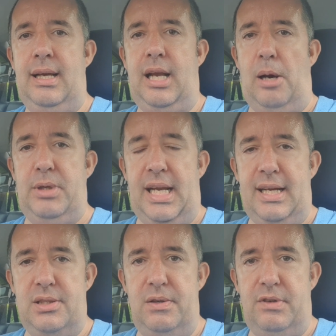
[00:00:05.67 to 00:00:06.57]
coming
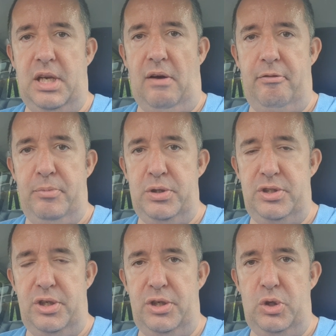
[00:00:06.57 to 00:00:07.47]
out of
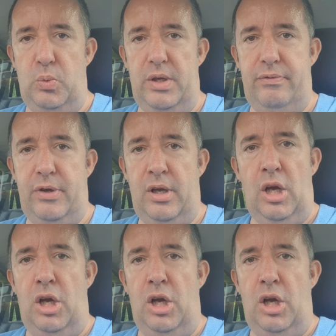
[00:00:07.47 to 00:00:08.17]
government to do with